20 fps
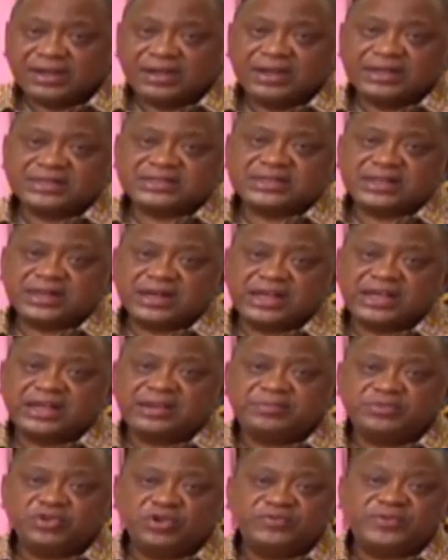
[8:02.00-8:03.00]
has
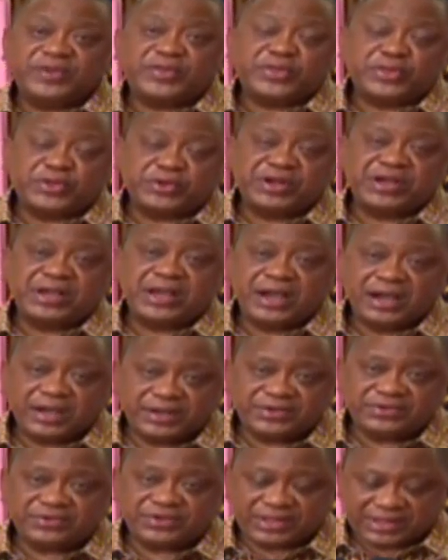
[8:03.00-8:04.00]
claimed over three
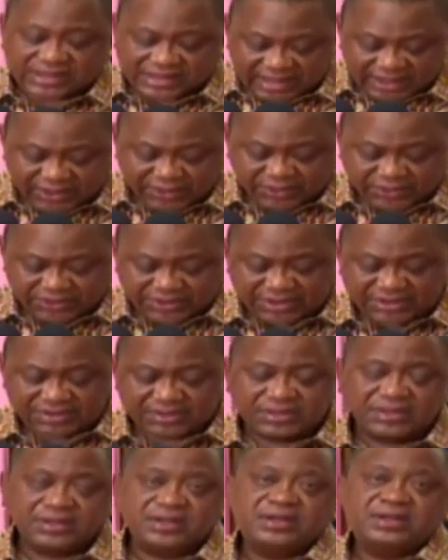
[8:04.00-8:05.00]
hundred
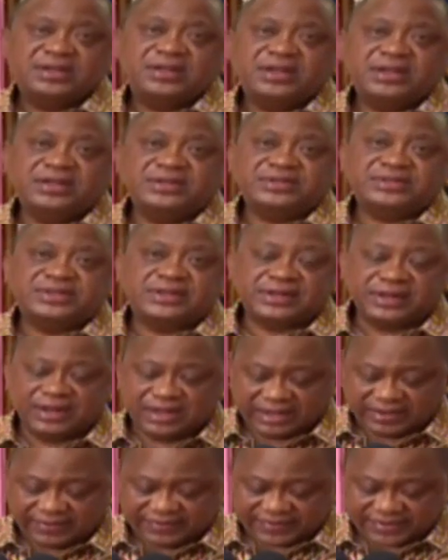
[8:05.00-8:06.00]
thousand innocent
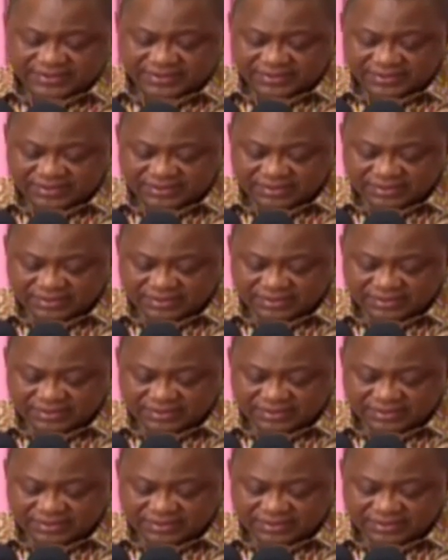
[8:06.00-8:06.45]
lives.